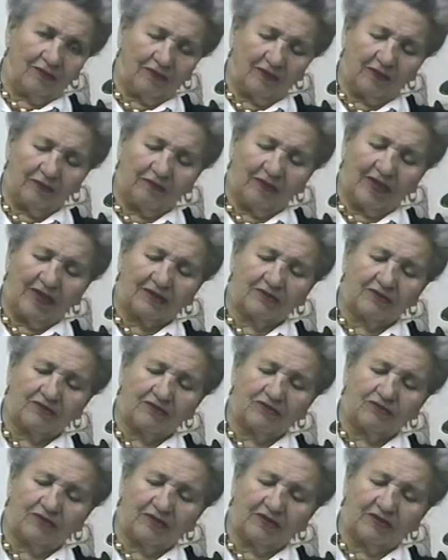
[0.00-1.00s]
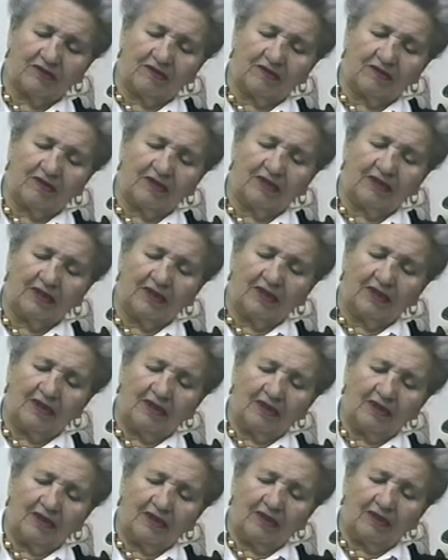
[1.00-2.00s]
We went back to Switzerland.
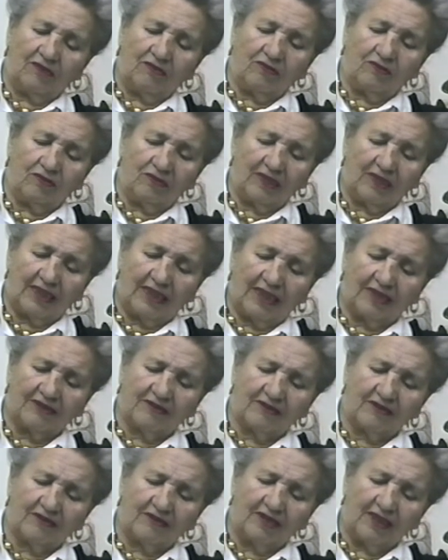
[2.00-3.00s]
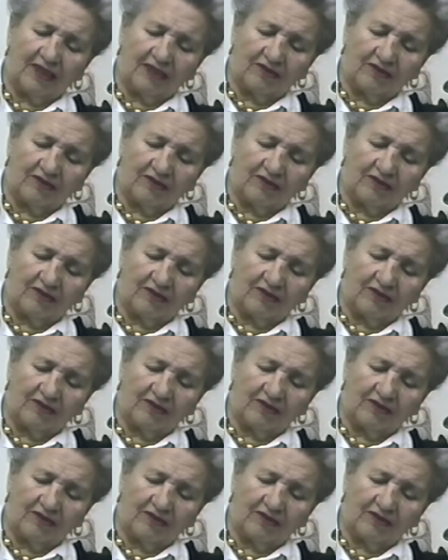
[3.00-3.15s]
He organized a